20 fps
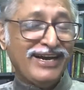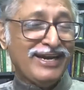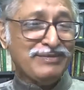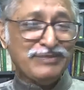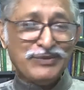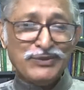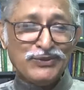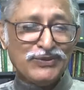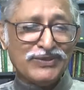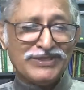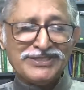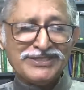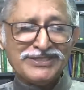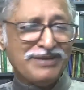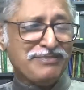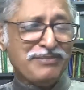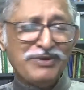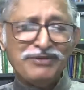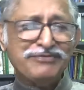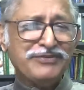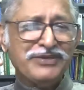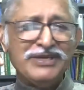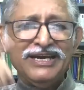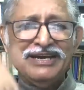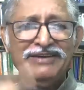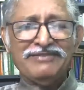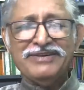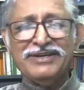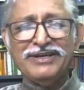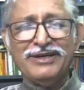I'm sure some of you
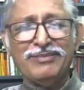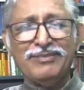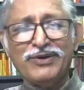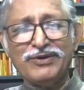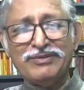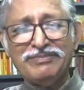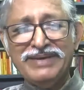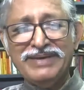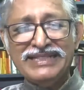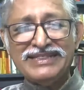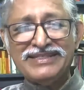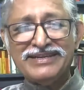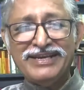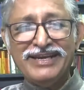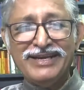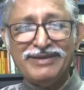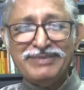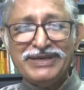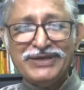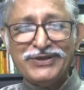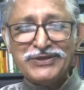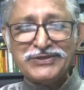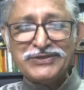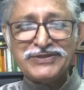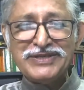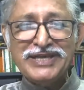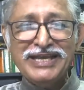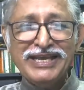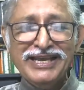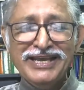have heard about Maitreya
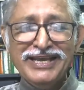because